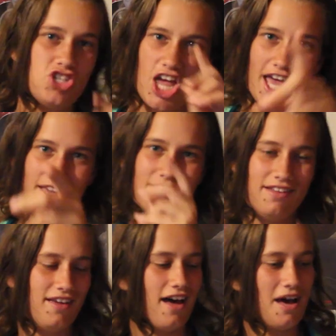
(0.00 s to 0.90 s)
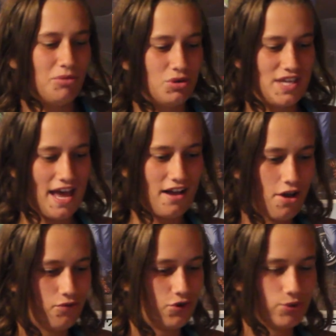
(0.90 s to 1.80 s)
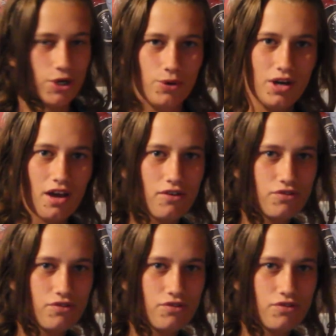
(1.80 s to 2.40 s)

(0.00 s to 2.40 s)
Jay. I'm gonna tag Varun